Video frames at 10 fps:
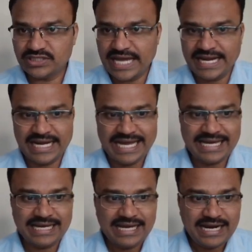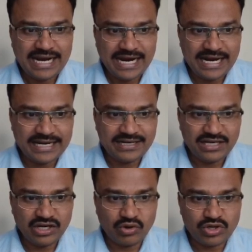9 lakh, and
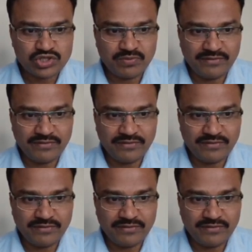gross